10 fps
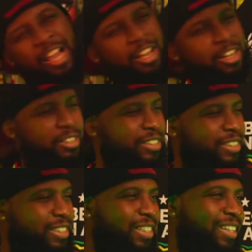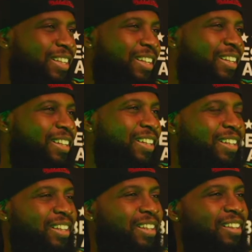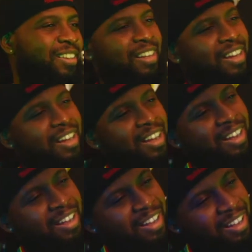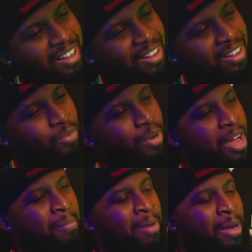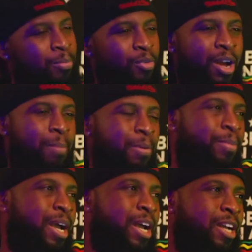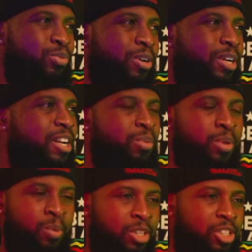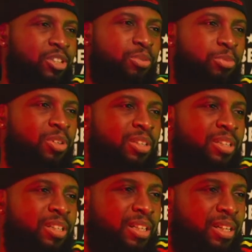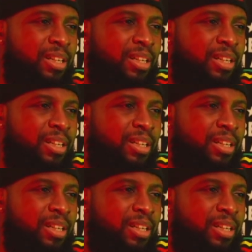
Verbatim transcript: Ah, oh, that hurts. Nah, without without Bobby Axelrod, I don't want to watch it no more.